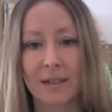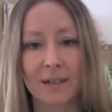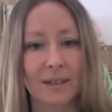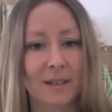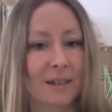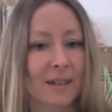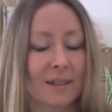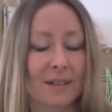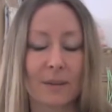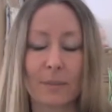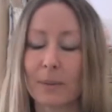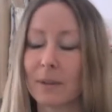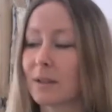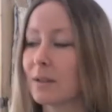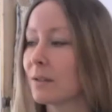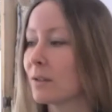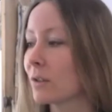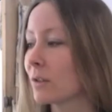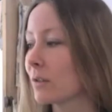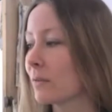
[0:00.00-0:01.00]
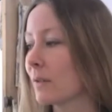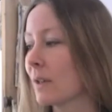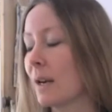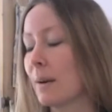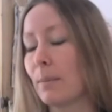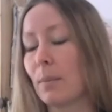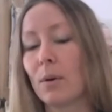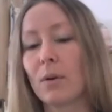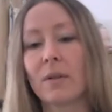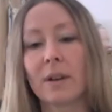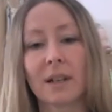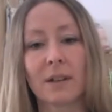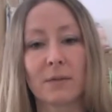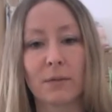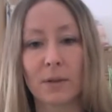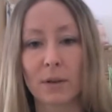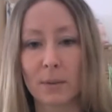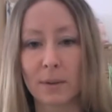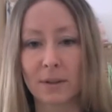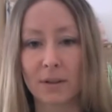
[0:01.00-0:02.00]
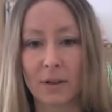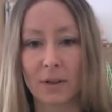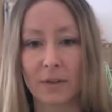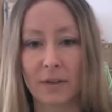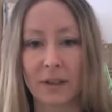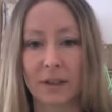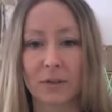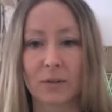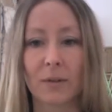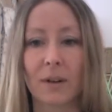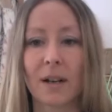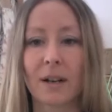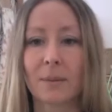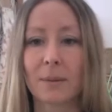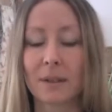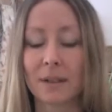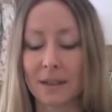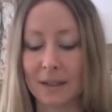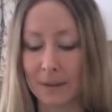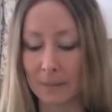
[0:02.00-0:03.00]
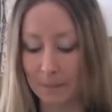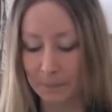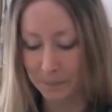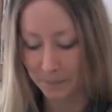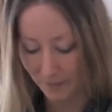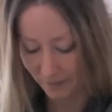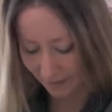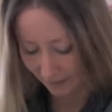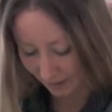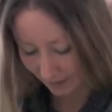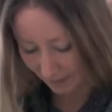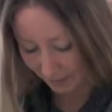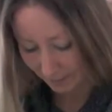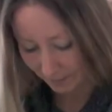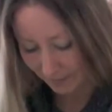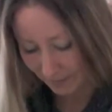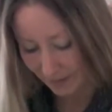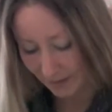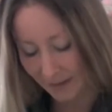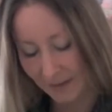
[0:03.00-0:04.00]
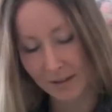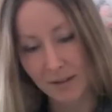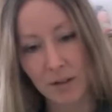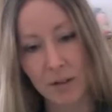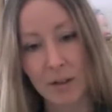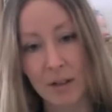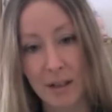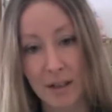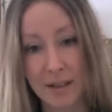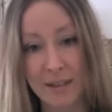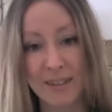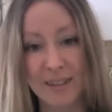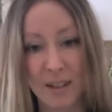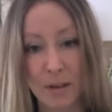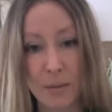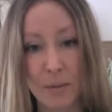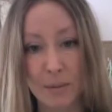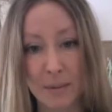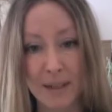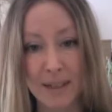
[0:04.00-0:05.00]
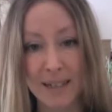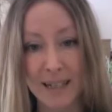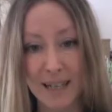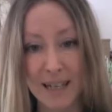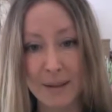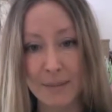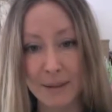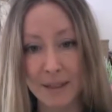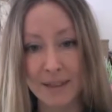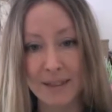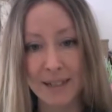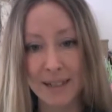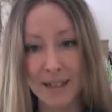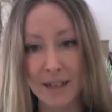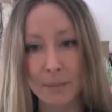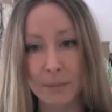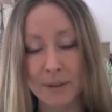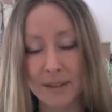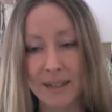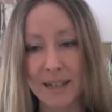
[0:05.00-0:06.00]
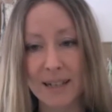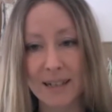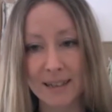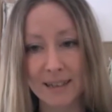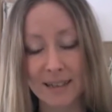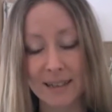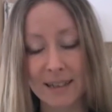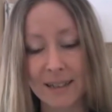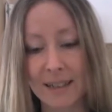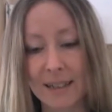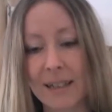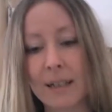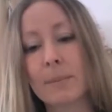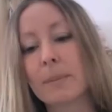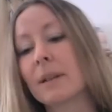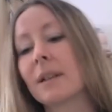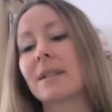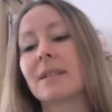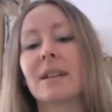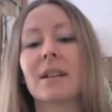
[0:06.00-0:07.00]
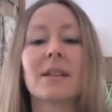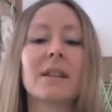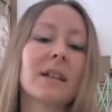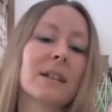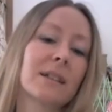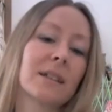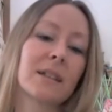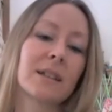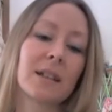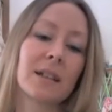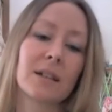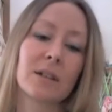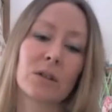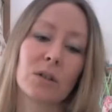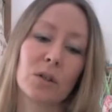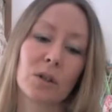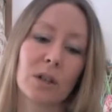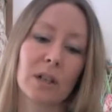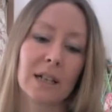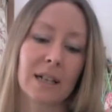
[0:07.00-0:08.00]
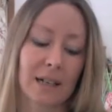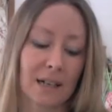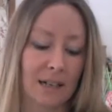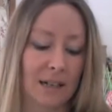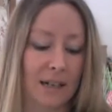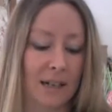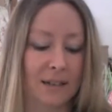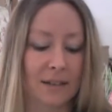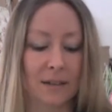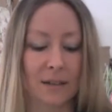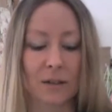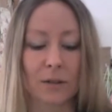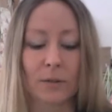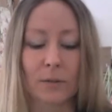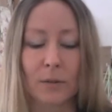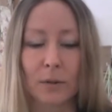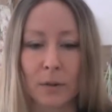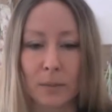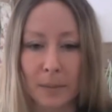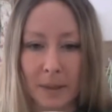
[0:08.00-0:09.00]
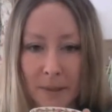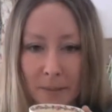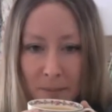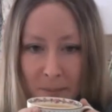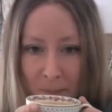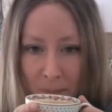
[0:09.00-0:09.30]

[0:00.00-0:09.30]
Because it'd be just really boring if we always got things right, wouldn't it? So I'm going to keep these little mistakes in here because I think that they're good little lessons for me.